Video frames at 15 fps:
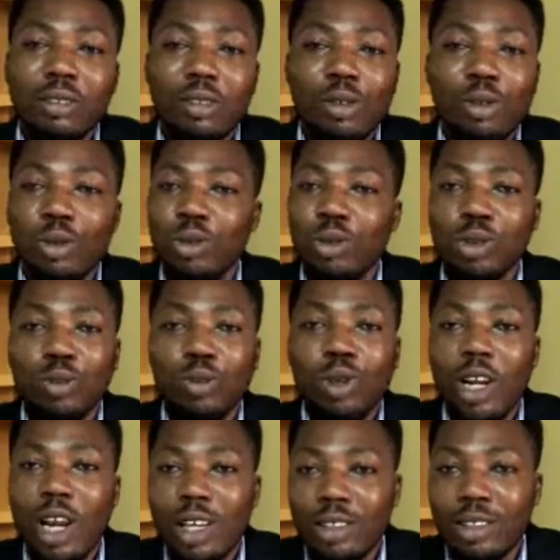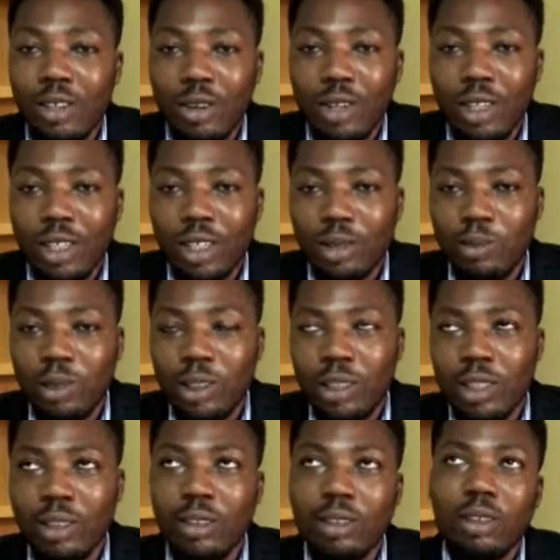look, you won't last long in this
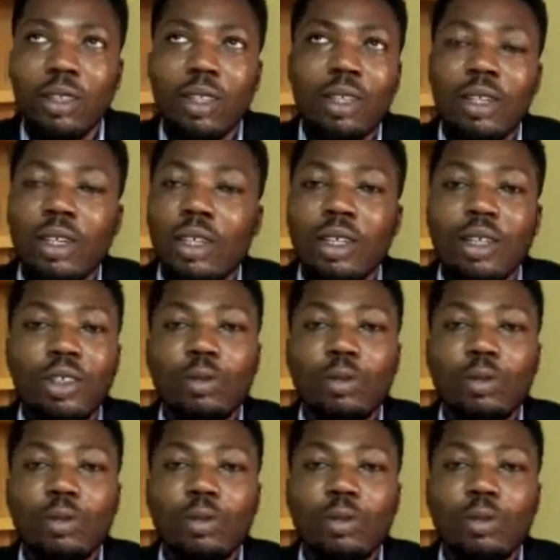business.